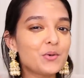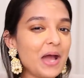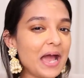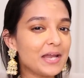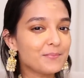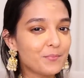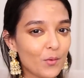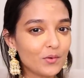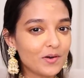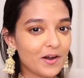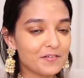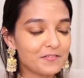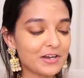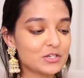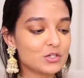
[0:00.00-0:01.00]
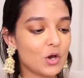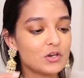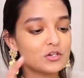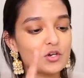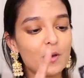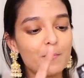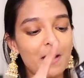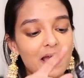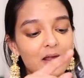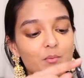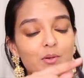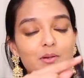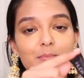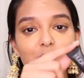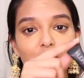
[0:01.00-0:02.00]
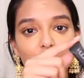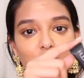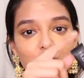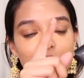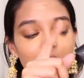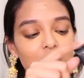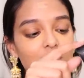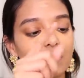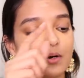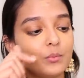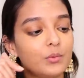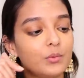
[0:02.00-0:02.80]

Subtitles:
to add more coverage on top, I will be using the